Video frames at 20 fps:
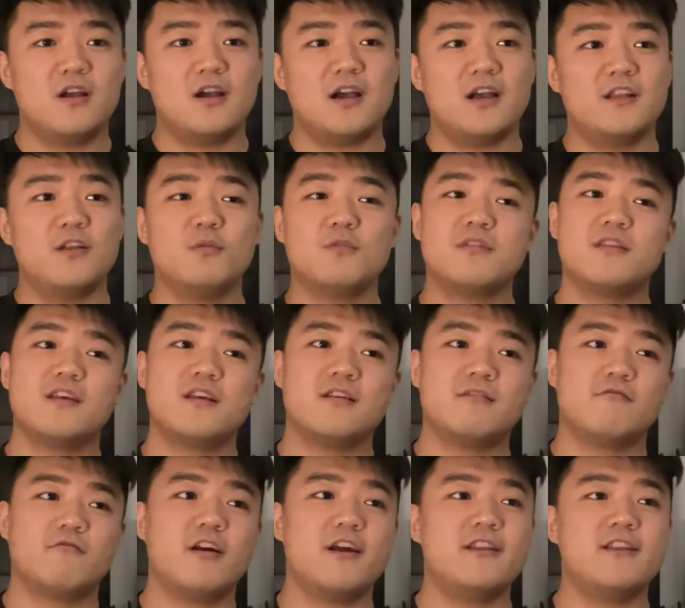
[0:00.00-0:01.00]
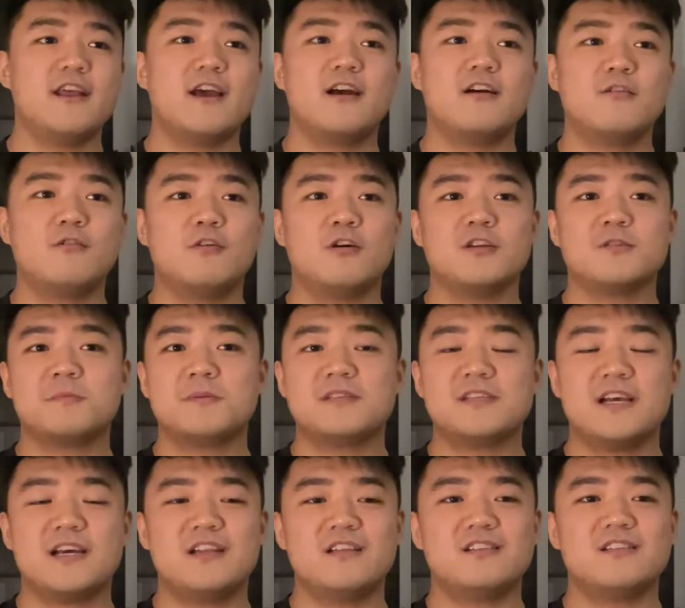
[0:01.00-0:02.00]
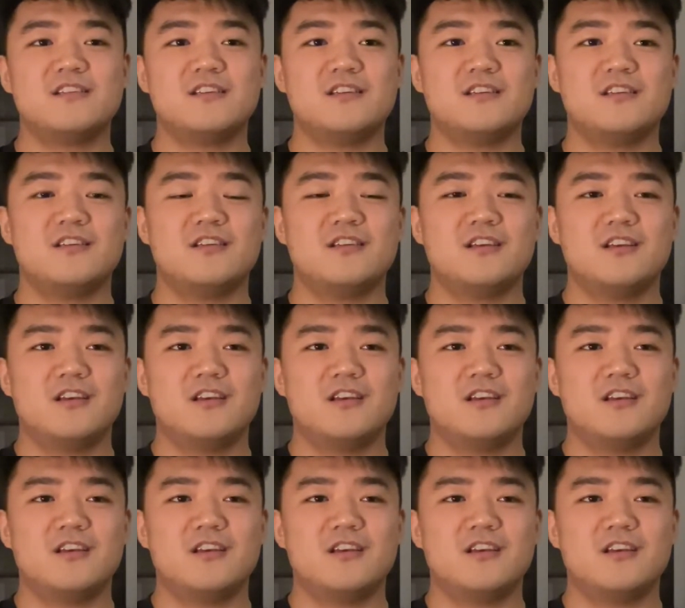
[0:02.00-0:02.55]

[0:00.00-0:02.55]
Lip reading: I don't think right now hospitality,